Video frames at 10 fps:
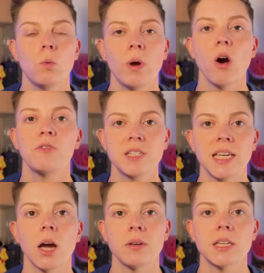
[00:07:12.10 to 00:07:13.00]
We're obviously
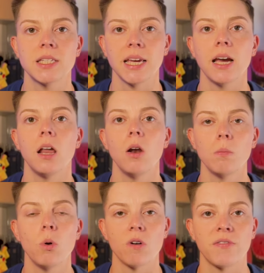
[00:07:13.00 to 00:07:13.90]
going to see a
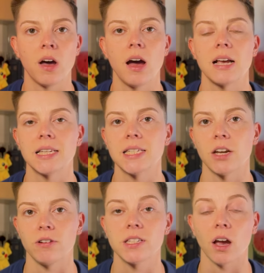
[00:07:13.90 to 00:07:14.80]
lot more of her as the
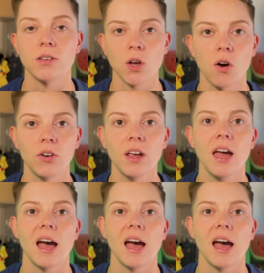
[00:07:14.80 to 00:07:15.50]
series goes on.